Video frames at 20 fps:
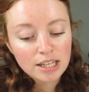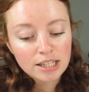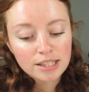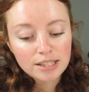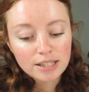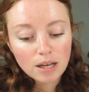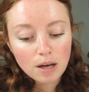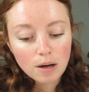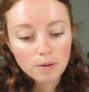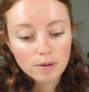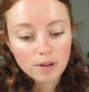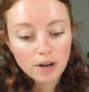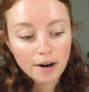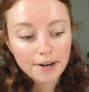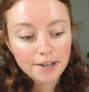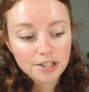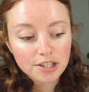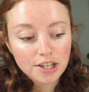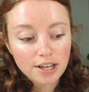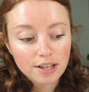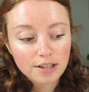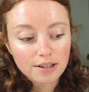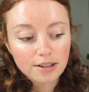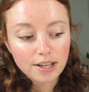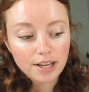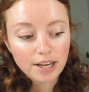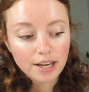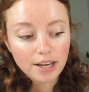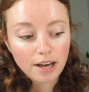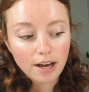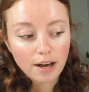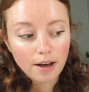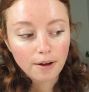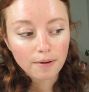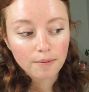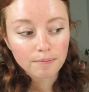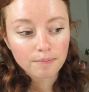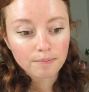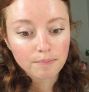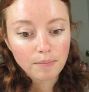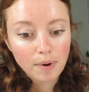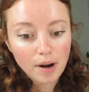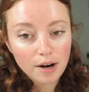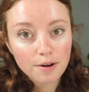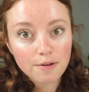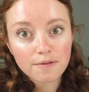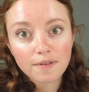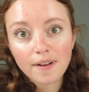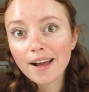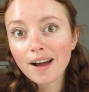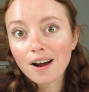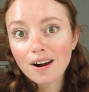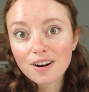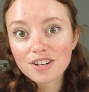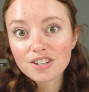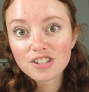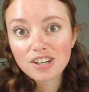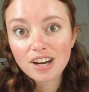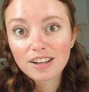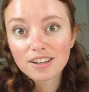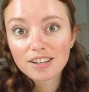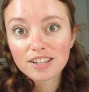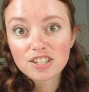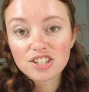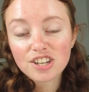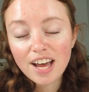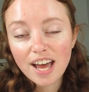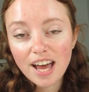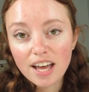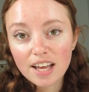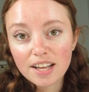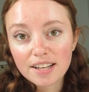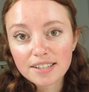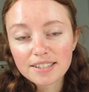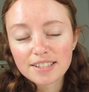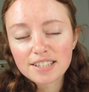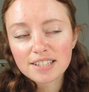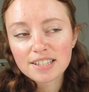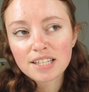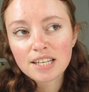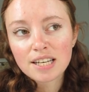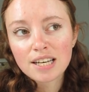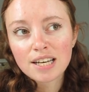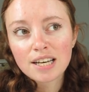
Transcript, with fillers: So the art the um, butterfly art challenge ends